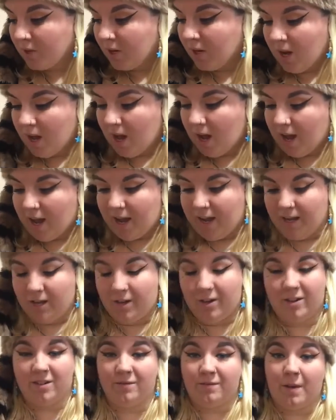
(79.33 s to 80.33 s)
I
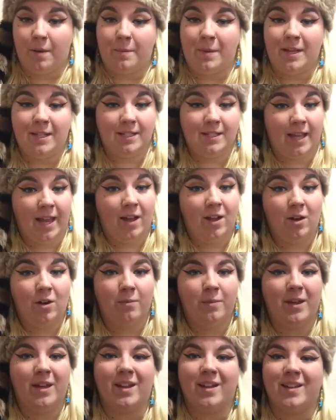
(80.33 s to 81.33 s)
couldn't find my scale
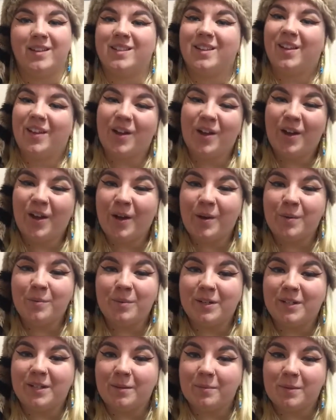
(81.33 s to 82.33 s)
because I'm
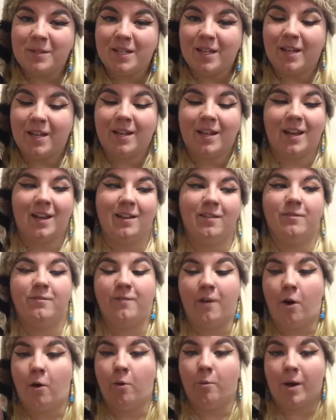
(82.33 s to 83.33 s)
a dipstick, and it
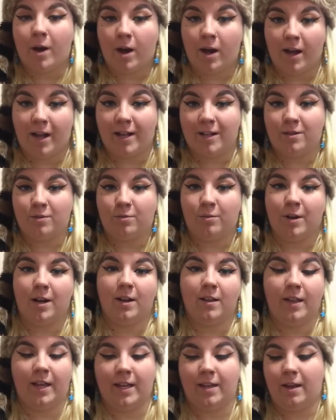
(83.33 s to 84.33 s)
fell behind
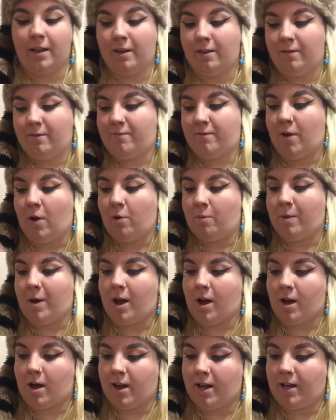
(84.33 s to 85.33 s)
it fell
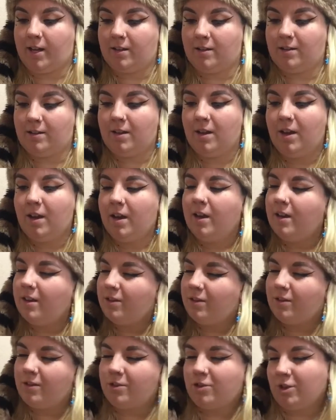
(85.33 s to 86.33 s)
behind
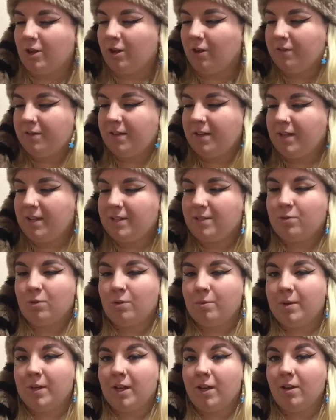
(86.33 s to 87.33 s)
the shelf that it's
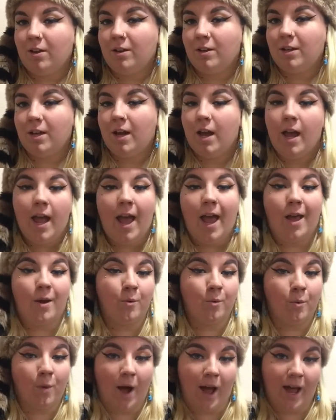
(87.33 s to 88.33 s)
normally on.
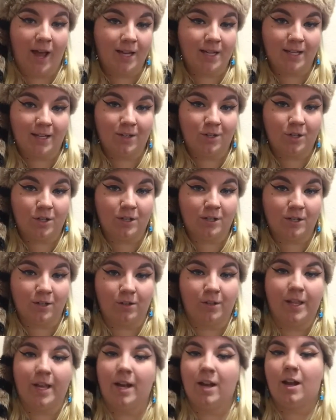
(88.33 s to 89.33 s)
And why I didn't just
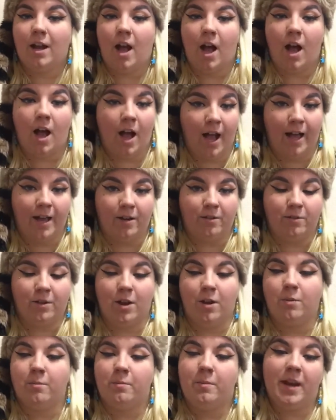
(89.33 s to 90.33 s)
look there, I don't
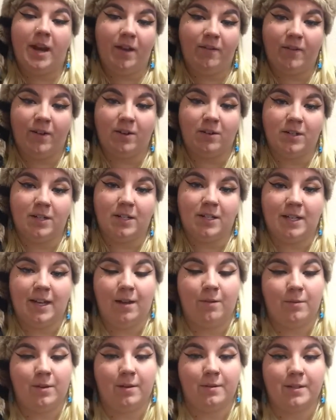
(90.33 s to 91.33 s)
know, but I found it
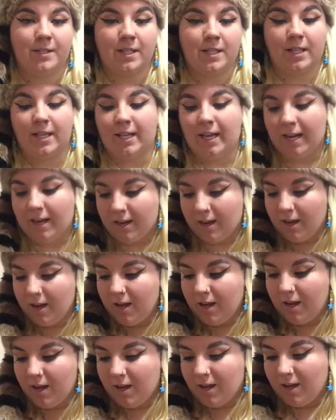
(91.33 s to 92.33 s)
today when I was cleaning.
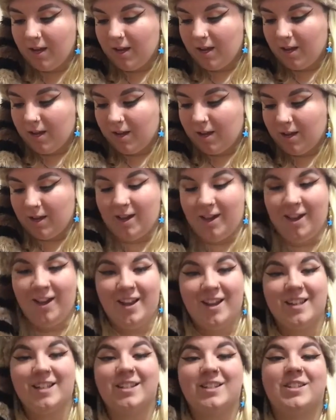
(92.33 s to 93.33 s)

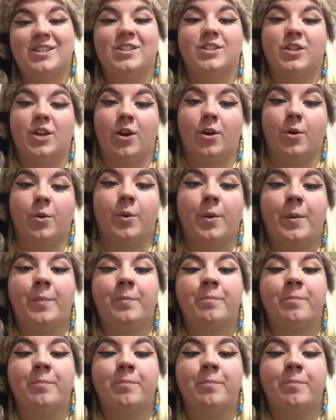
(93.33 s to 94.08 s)
So